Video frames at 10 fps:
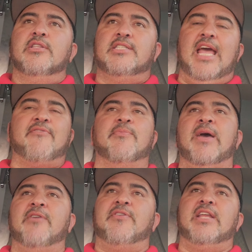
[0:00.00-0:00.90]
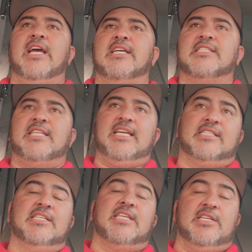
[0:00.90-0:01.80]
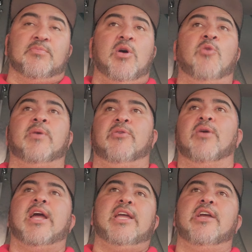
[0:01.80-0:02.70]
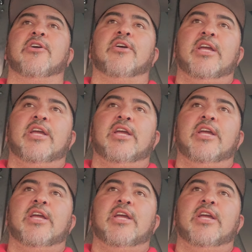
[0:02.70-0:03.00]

David Benavidez, this is his moment right here.